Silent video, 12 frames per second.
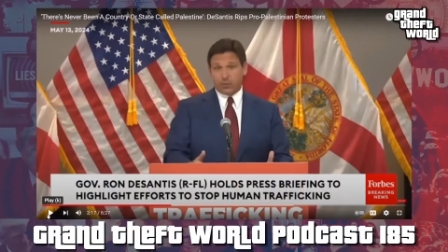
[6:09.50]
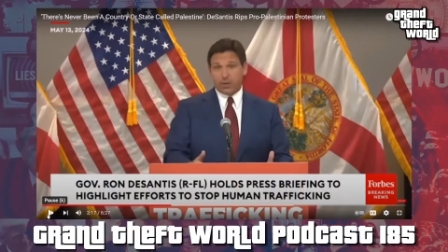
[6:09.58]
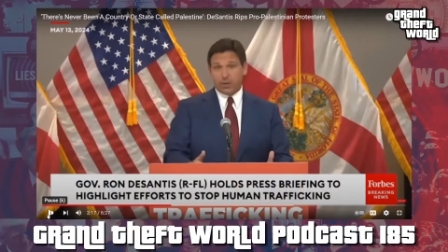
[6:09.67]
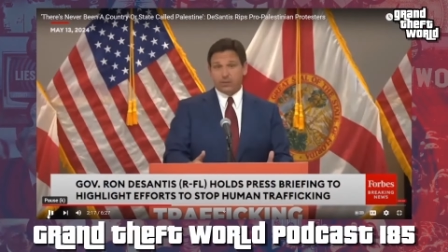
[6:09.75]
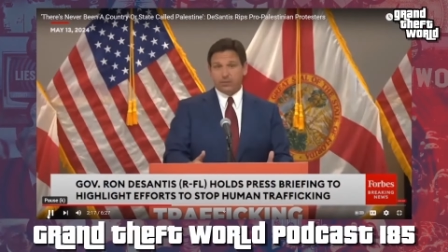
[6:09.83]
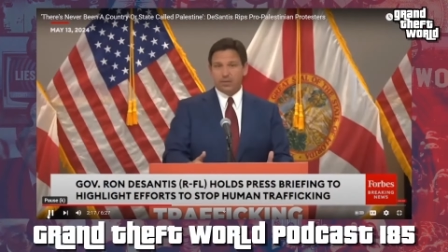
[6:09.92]

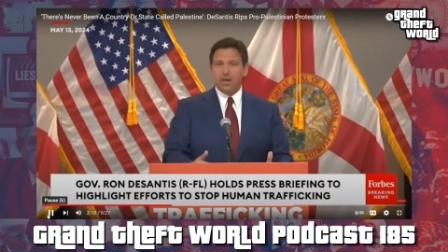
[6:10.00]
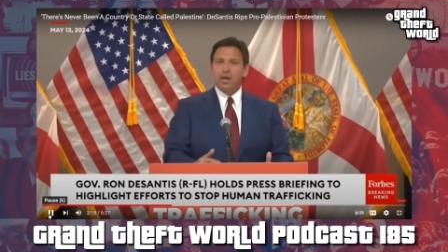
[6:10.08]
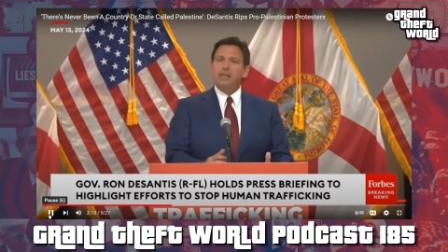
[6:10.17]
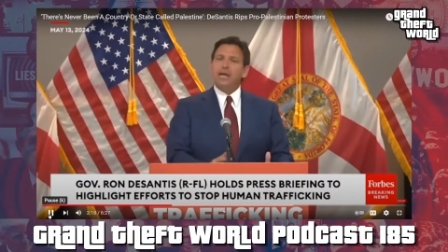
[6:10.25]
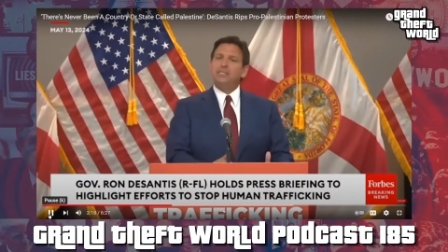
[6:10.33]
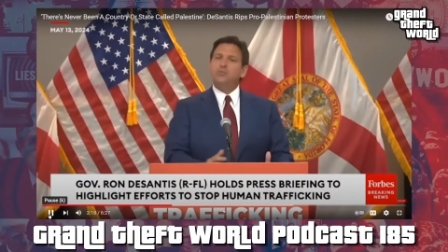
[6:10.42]

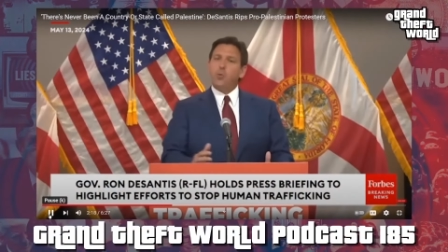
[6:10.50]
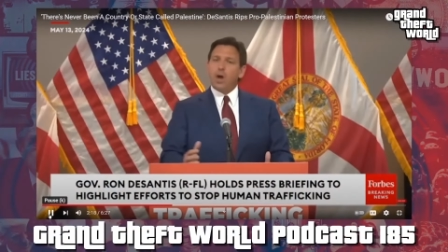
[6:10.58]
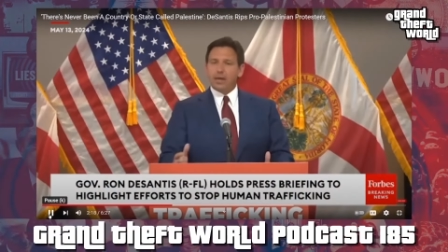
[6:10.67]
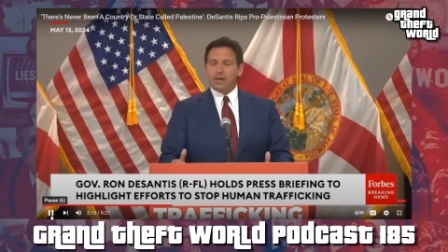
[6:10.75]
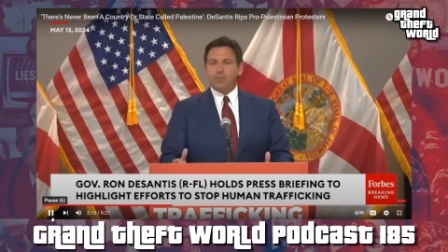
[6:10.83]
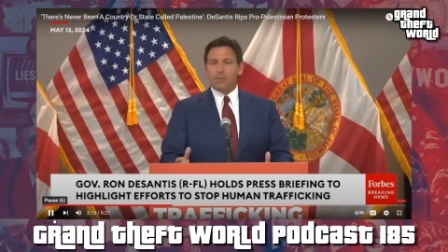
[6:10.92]
That's
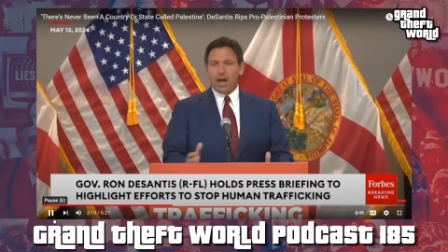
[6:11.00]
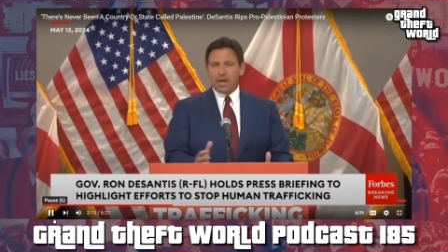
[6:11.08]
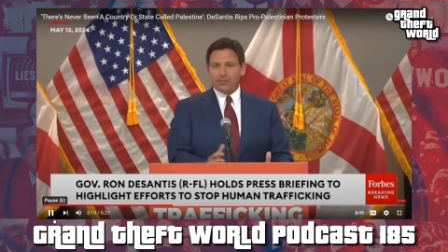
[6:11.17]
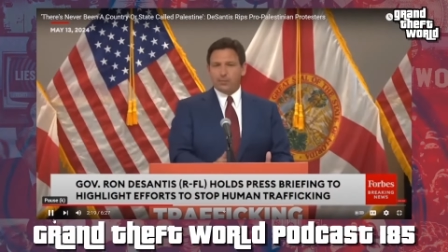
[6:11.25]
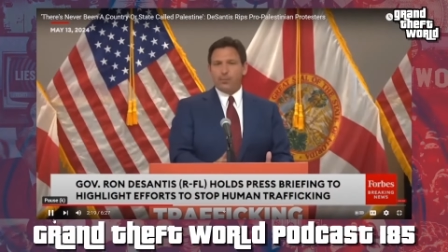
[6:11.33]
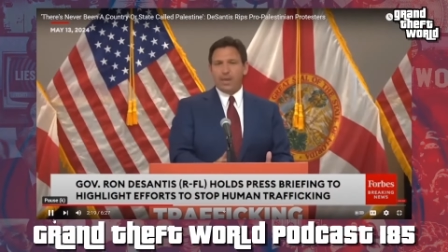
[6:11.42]
why
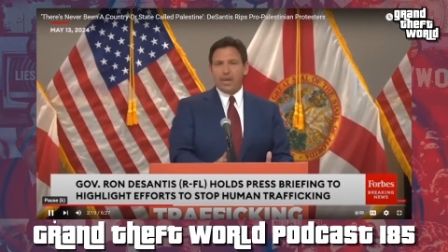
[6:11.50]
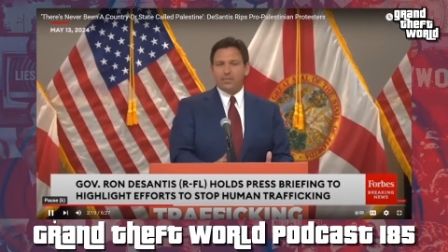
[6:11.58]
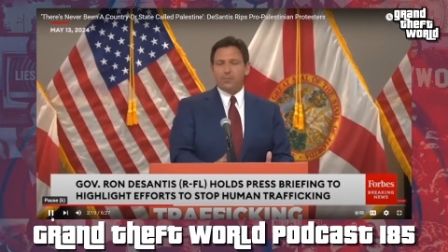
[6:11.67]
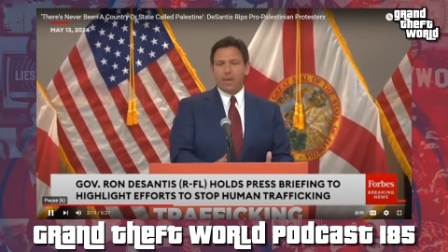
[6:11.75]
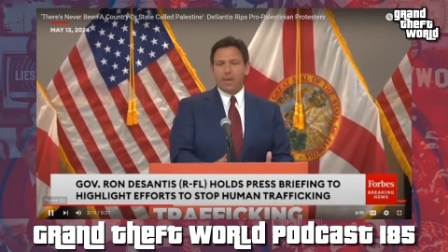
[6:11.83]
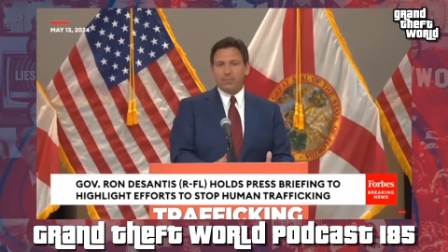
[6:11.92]
Hamas
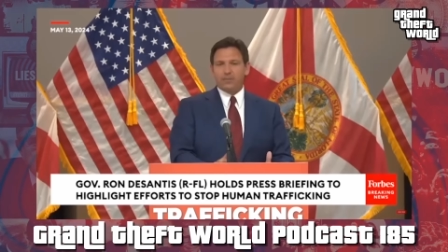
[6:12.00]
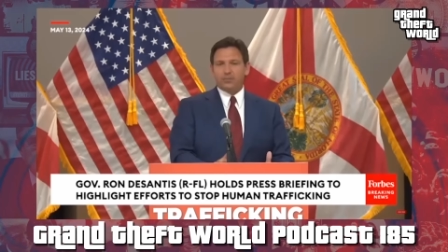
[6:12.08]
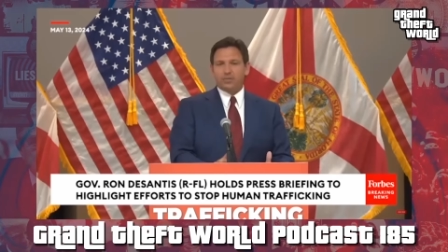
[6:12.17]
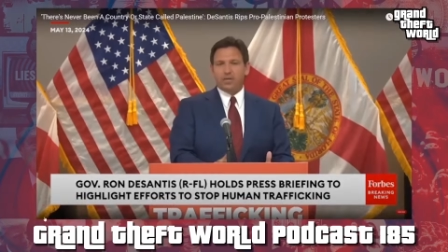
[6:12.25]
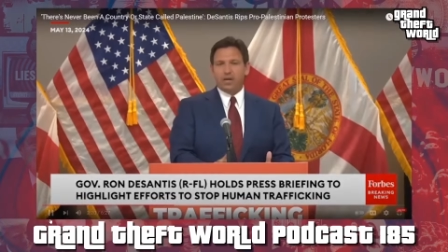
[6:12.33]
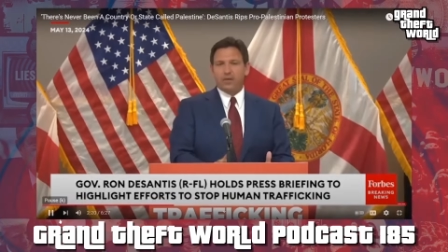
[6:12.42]
baked babies
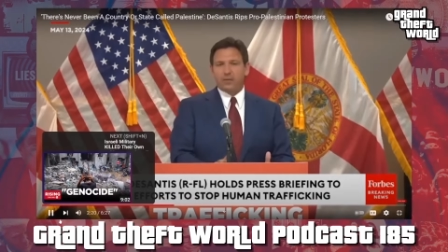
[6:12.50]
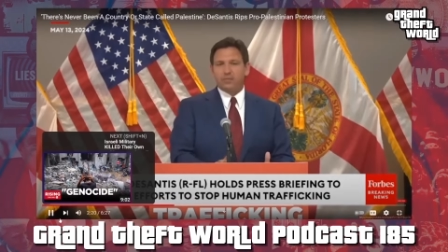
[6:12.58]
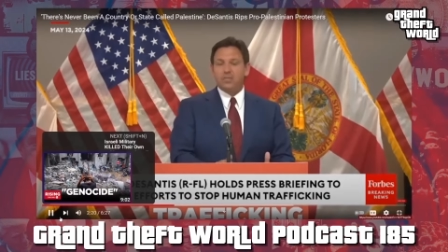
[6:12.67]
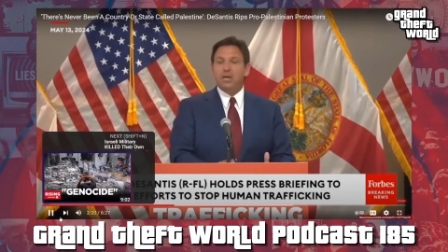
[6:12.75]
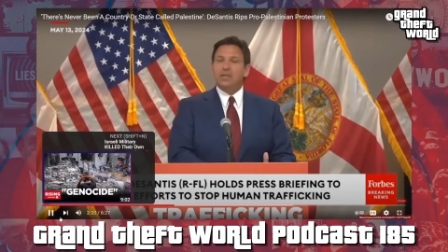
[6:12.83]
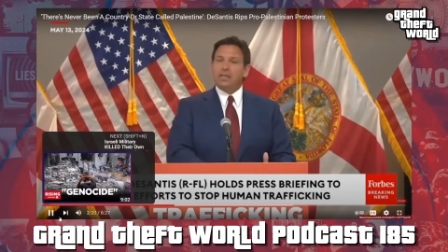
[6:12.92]
in ovens.